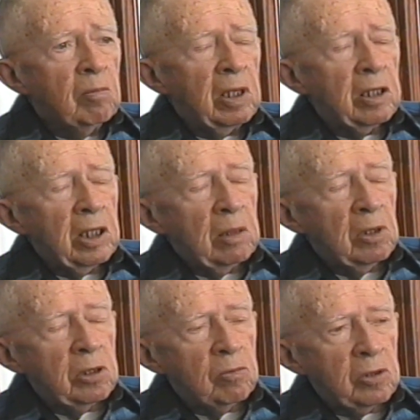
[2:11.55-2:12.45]
My
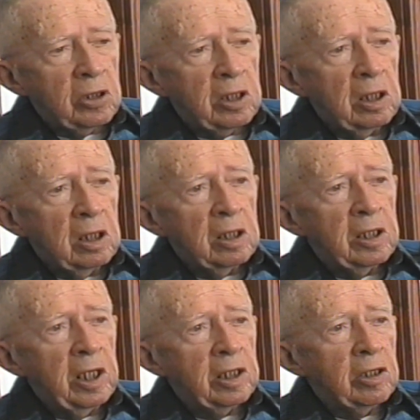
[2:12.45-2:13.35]
grandmother was
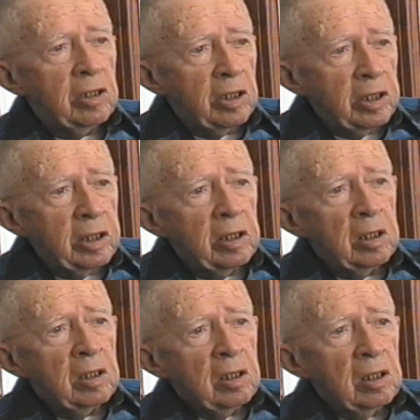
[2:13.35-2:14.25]
Kate
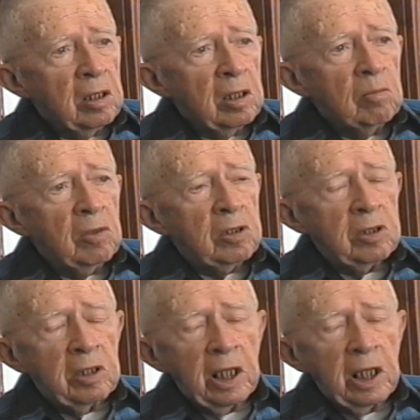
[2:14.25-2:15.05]
Hurricane.